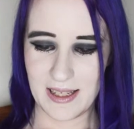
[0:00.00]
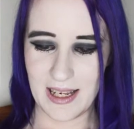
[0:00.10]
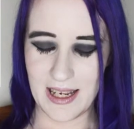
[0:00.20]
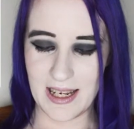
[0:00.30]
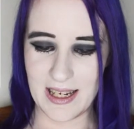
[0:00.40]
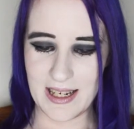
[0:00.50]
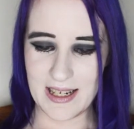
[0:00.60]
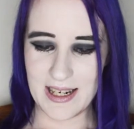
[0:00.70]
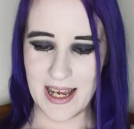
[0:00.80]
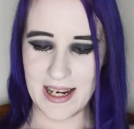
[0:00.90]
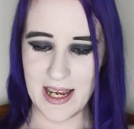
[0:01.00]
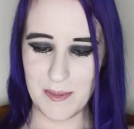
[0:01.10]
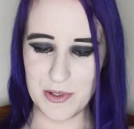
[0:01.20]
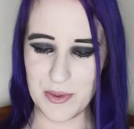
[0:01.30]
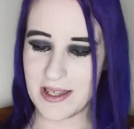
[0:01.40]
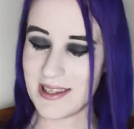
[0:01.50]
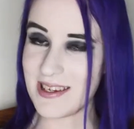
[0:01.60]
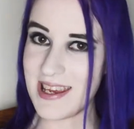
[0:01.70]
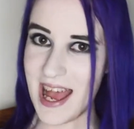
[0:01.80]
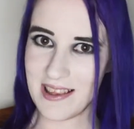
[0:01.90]
and I kept doing the
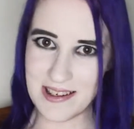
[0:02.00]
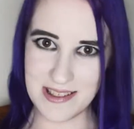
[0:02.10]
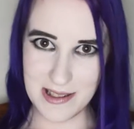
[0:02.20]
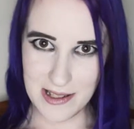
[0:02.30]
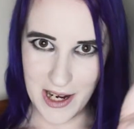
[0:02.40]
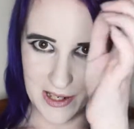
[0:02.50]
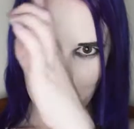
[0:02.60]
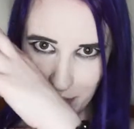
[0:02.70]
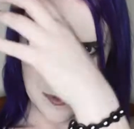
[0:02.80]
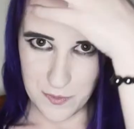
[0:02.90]
galaxy kind of